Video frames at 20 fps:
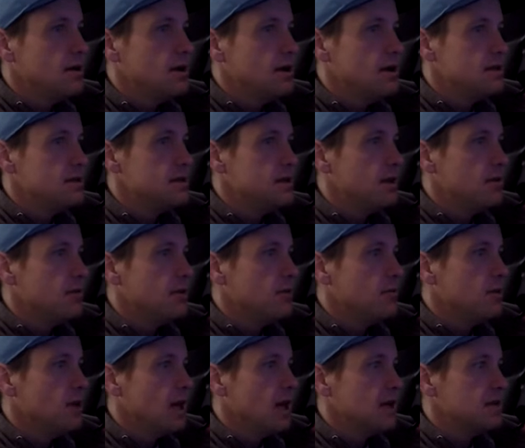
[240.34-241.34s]
Instead, we
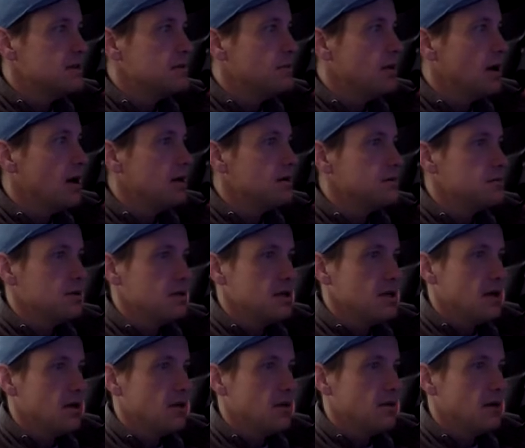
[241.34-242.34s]
have black spots with
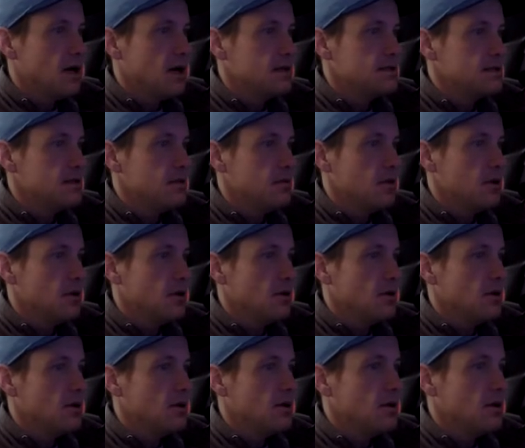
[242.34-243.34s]
yellow dots in the
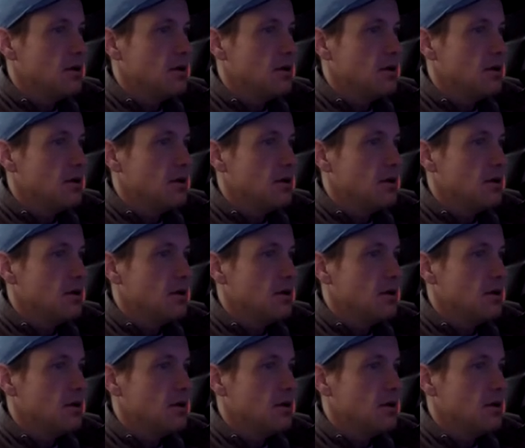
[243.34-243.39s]
middle.